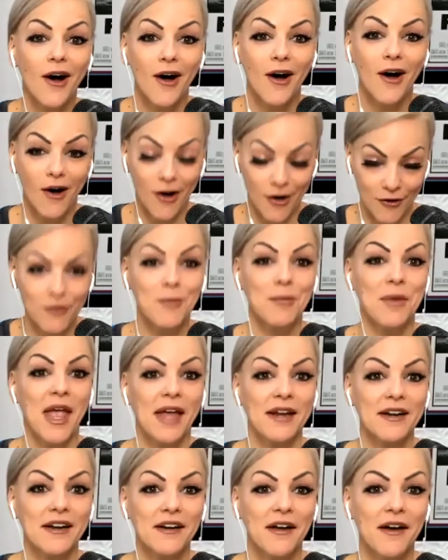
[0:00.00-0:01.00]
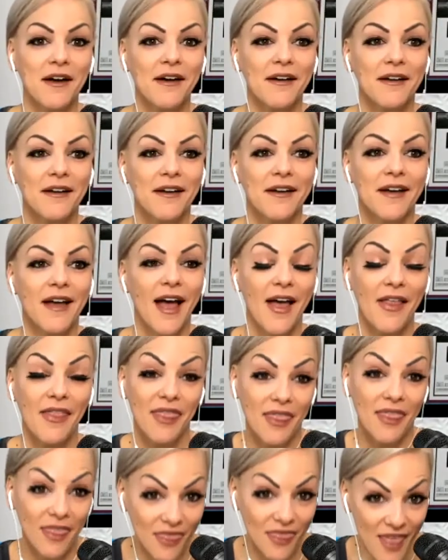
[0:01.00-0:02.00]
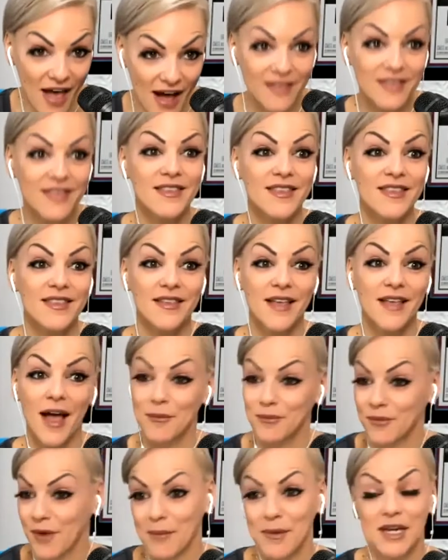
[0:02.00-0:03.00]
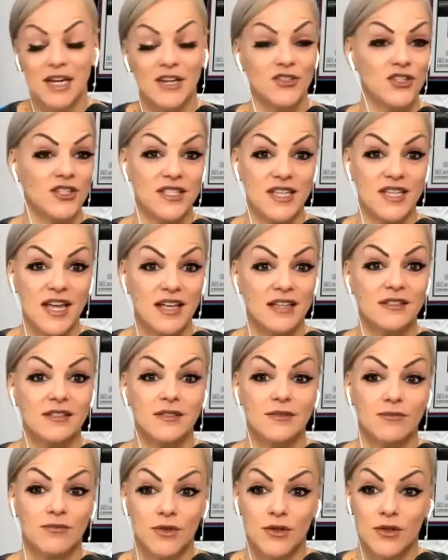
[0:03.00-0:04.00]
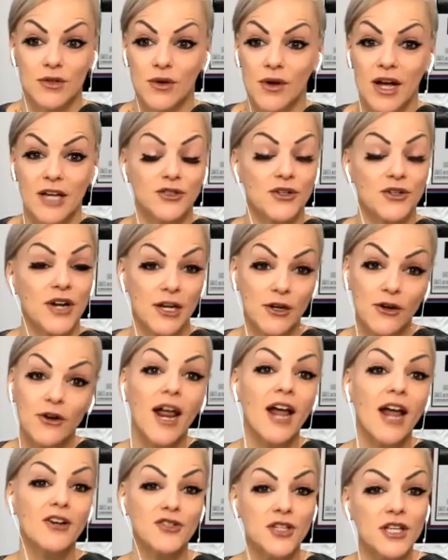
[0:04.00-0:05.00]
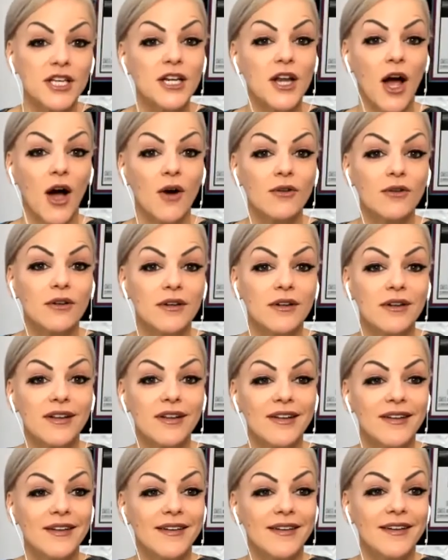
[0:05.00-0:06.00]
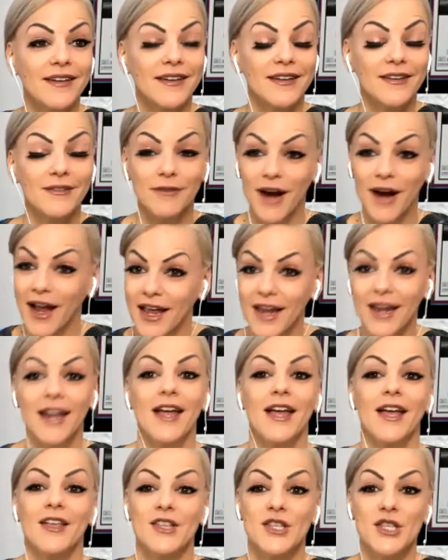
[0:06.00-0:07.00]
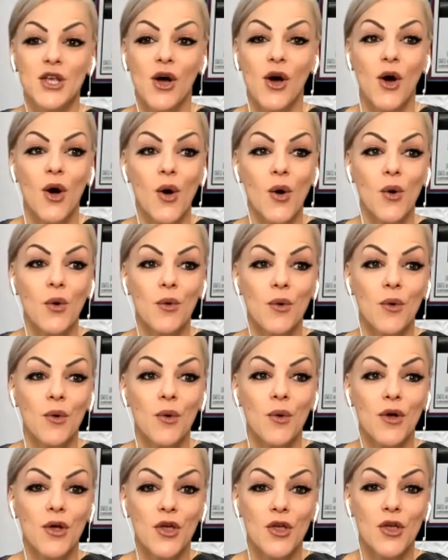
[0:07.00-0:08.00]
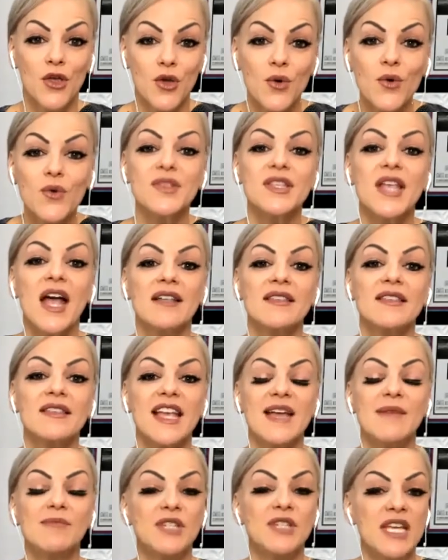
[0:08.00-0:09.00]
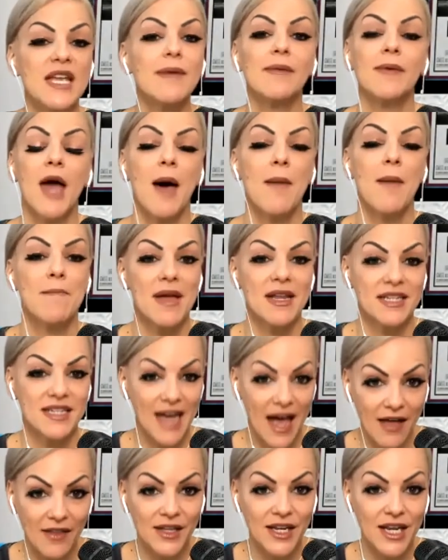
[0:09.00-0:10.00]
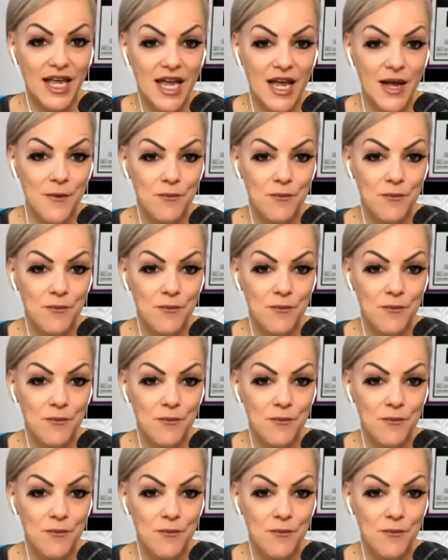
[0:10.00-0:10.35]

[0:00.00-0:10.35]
are from Canada. And that's, I mean, it just is. You guys are internationally known, right? So use that same team cup mentality,